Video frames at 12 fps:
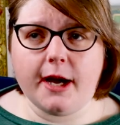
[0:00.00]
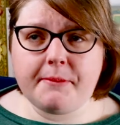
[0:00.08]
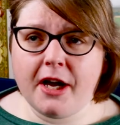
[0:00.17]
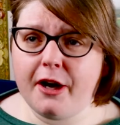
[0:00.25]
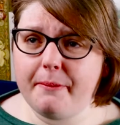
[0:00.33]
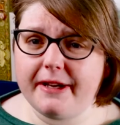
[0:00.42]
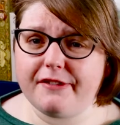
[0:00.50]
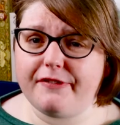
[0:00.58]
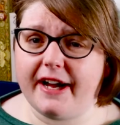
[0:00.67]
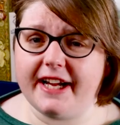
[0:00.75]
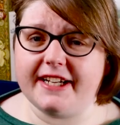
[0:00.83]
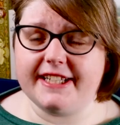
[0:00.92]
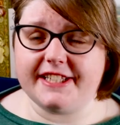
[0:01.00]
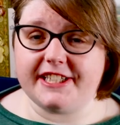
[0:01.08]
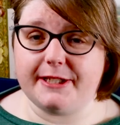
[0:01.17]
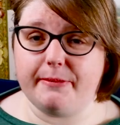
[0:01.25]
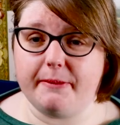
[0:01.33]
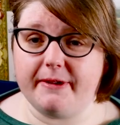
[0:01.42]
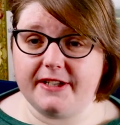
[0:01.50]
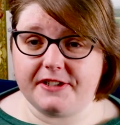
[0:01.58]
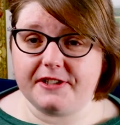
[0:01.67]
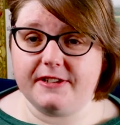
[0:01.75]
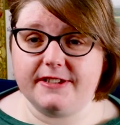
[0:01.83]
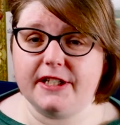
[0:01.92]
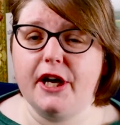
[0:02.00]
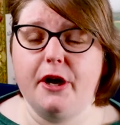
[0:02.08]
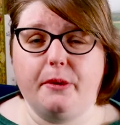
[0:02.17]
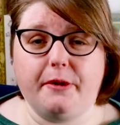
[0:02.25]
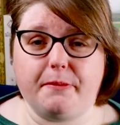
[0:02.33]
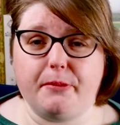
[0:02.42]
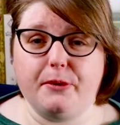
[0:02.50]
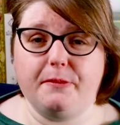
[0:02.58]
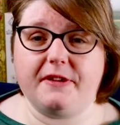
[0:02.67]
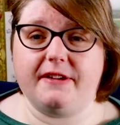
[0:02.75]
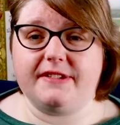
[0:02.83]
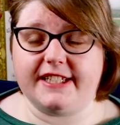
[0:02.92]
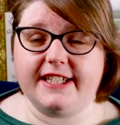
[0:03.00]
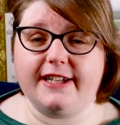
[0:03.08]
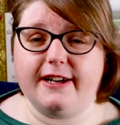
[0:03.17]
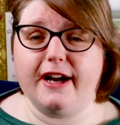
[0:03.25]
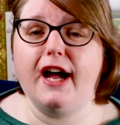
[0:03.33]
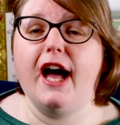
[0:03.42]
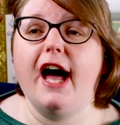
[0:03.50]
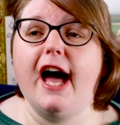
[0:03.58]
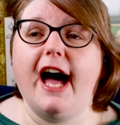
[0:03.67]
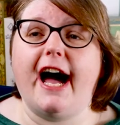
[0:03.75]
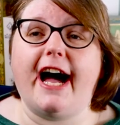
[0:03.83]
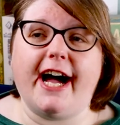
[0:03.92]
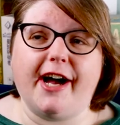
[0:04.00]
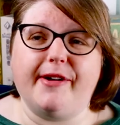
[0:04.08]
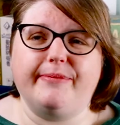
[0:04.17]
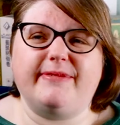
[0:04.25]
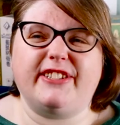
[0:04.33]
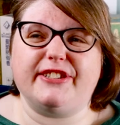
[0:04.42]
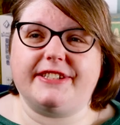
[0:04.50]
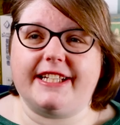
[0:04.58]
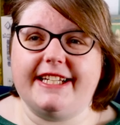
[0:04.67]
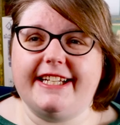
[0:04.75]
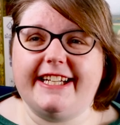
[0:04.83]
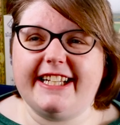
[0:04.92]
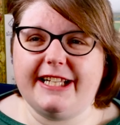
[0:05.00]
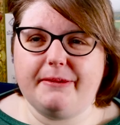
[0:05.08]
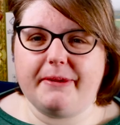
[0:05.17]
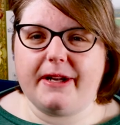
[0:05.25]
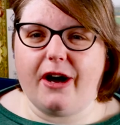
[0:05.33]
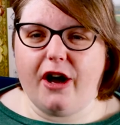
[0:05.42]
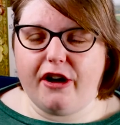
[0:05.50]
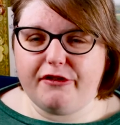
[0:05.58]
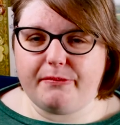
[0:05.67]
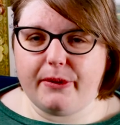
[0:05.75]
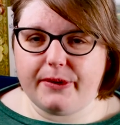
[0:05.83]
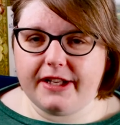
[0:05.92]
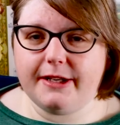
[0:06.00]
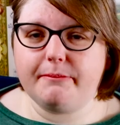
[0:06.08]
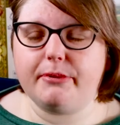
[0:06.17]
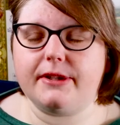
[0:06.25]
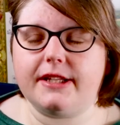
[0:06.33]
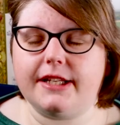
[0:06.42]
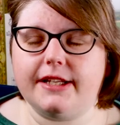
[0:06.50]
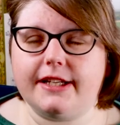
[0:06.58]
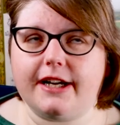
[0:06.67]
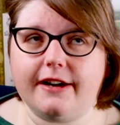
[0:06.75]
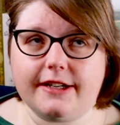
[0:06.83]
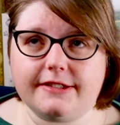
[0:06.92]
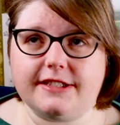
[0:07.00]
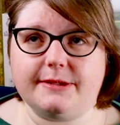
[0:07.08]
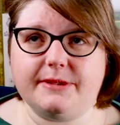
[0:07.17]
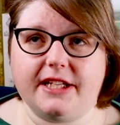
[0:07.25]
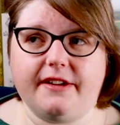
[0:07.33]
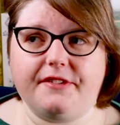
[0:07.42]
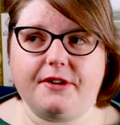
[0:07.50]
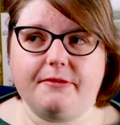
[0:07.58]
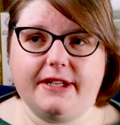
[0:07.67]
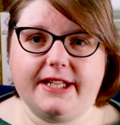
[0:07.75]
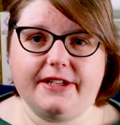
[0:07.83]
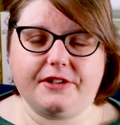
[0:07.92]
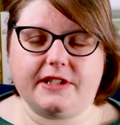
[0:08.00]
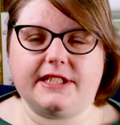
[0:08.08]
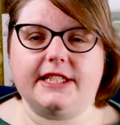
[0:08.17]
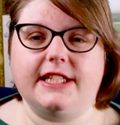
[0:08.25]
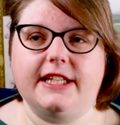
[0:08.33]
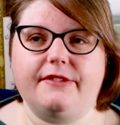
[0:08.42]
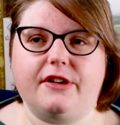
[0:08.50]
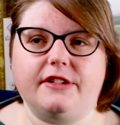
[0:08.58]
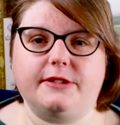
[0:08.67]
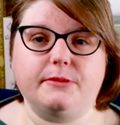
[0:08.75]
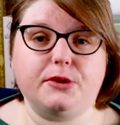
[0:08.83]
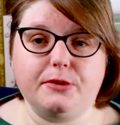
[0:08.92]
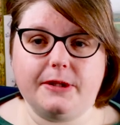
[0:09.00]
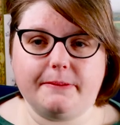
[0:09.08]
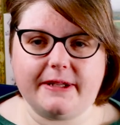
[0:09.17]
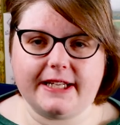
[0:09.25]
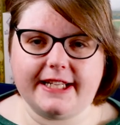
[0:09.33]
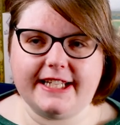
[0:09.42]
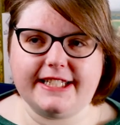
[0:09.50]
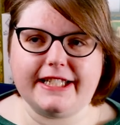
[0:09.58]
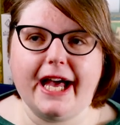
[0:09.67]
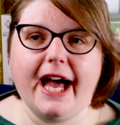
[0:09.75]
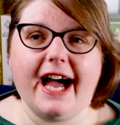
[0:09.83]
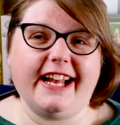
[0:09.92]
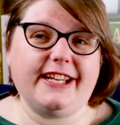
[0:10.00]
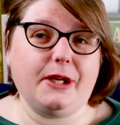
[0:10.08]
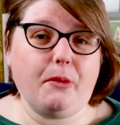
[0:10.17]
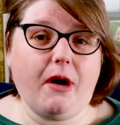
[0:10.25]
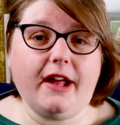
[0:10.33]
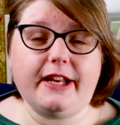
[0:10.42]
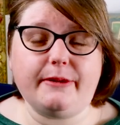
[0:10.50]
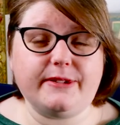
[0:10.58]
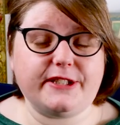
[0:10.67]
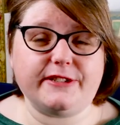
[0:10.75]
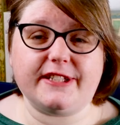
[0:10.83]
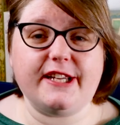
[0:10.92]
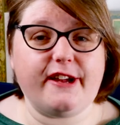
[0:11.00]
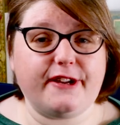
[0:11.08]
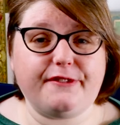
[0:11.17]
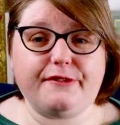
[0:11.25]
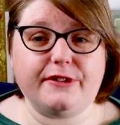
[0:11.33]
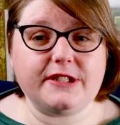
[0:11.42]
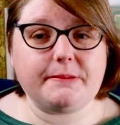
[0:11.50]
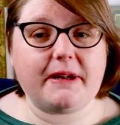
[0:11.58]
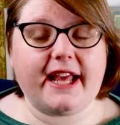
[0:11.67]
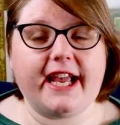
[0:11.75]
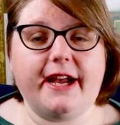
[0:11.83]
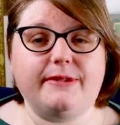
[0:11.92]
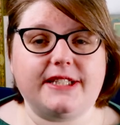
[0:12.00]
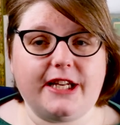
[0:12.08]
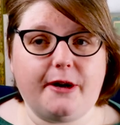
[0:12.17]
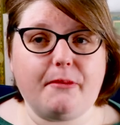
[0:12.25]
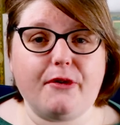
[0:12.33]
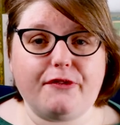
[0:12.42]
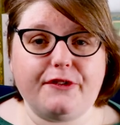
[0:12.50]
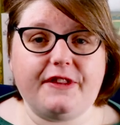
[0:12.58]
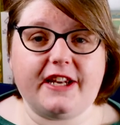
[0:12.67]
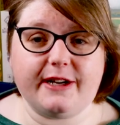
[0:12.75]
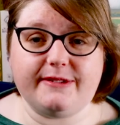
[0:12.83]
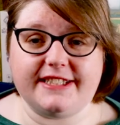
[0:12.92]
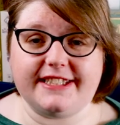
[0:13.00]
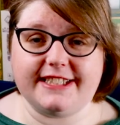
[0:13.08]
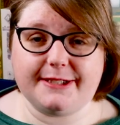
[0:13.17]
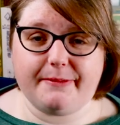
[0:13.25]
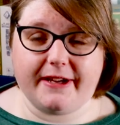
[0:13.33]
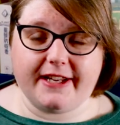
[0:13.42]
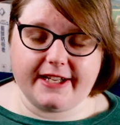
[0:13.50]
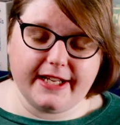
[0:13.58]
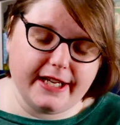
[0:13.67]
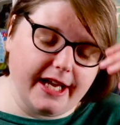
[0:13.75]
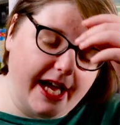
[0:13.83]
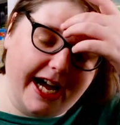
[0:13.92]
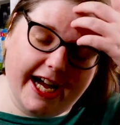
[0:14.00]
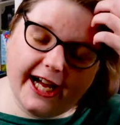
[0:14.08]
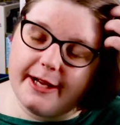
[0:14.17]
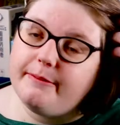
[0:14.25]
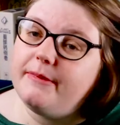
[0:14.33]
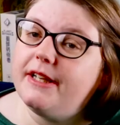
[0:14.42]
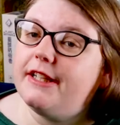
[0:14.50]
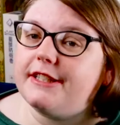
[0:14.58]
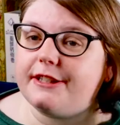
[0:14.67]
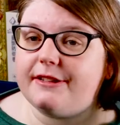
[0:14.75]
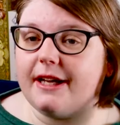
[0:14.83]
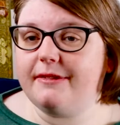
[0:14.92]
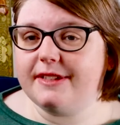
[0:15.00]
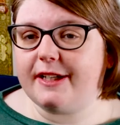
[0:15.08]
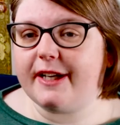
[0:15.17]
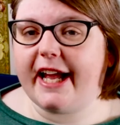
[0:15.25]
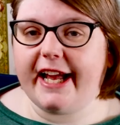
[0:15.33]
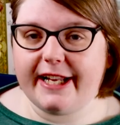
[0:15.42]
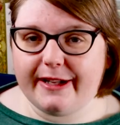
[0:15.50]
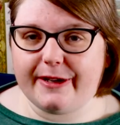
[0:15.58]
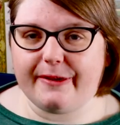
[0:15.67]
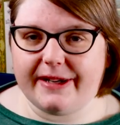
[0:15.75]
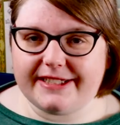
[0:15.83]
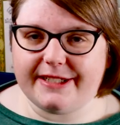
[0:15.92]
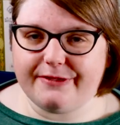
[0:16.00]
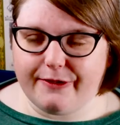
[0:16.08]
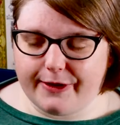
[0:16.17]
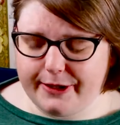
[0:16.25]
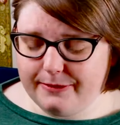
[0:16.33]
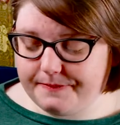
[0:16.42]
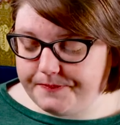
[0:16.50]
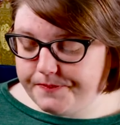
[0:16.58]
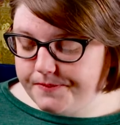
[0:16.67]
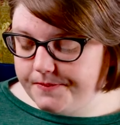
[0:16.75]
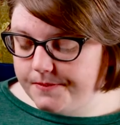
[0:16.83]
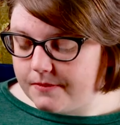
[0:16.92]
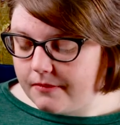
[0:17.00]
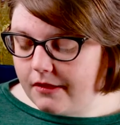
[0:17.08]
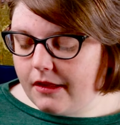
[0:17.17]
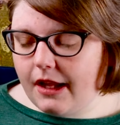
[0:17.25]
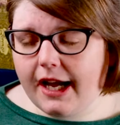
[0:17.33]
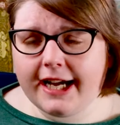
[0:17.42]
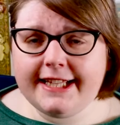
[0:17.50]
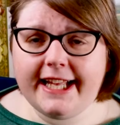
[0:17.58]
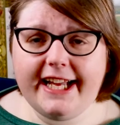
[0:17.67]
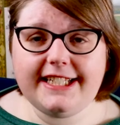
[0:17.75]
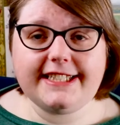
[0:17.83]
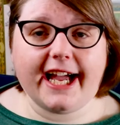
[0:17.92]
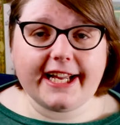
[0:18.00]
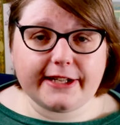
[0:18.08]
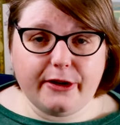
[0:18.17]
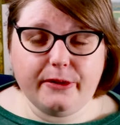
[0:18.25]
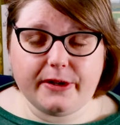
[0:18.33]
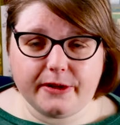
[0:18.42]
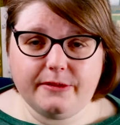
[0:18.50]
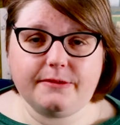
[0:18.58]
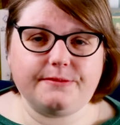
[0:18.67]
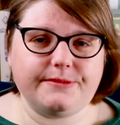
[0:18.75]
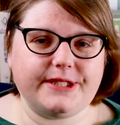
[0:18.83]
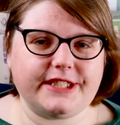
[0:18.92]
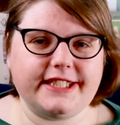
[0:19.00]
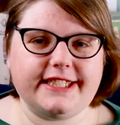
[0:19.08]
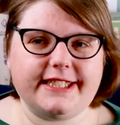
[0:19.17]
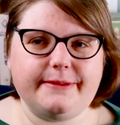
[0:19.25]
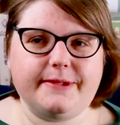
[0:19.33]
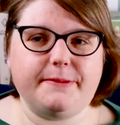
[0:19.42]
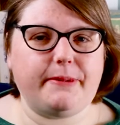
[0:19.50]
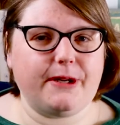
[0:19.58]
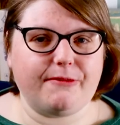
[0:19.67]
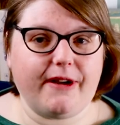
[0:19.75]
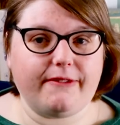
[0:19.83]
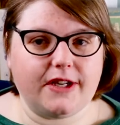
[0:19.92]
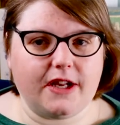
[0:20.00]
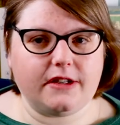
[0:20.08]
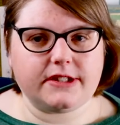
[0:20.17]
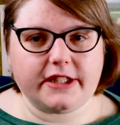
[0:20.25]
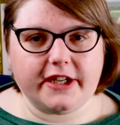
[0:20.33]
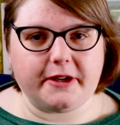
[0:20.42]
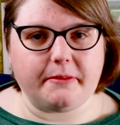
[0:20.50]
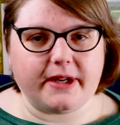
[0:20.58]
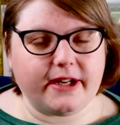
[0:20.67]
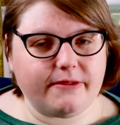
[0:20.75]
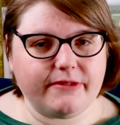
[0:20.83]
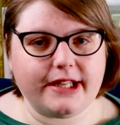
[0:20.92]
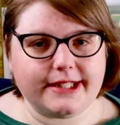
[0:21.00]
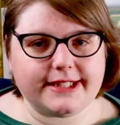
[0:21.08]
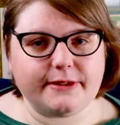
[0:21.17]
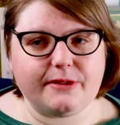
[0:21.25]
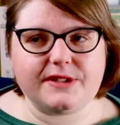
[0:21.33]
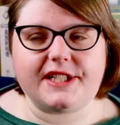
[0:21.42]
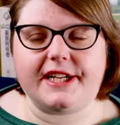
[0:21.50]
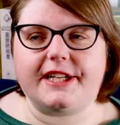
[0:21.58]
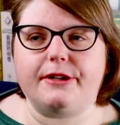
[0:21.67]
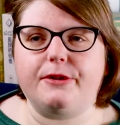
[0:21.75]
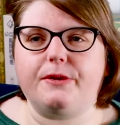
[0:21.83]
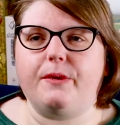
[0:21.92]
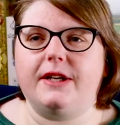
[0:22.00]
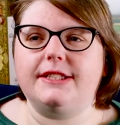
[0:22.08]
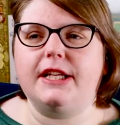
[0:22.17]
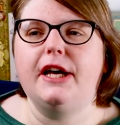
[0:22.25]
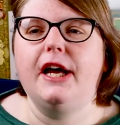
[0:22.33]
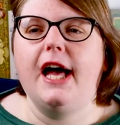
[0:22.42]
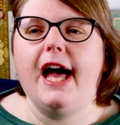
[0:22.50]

I'm not a big fan of the cheapy miniatures with boobs out to here. Um, just a little bit off-putting, but the characters themselves are really interesting. They've got some cool abilities. And you know what? It was just a lot of fun to play. It was a lot more fun than I was anticipating. Um, so that was Arcadia Quest Inferno. And then Takenoko, which it seems has been around a long time. I didn't realize how old Takenoko was.